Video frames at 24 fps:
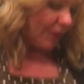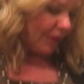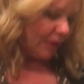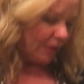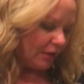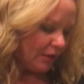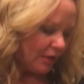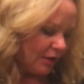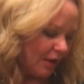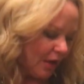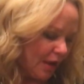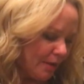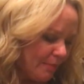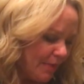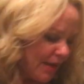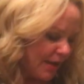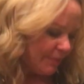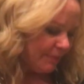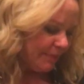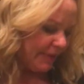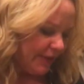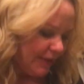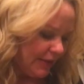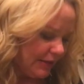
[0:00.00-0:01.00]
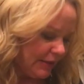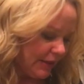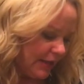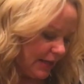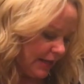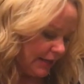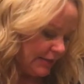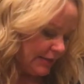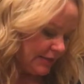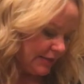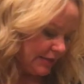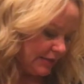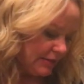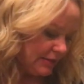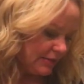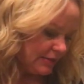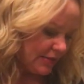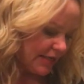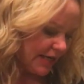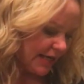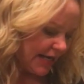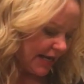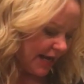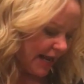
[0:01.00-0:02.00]
that, I might be inclined to
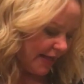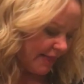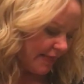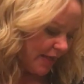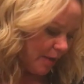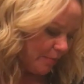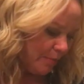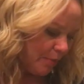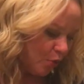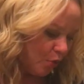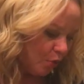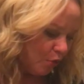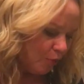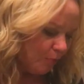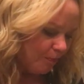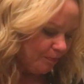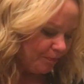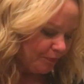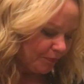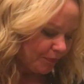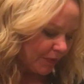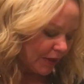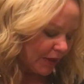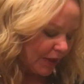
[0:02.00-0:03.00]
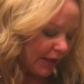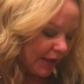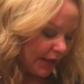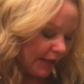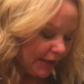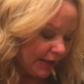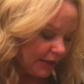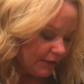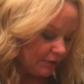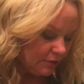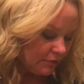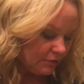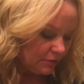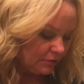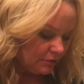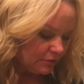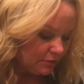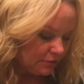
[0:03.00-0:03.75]
take it out of that bowl and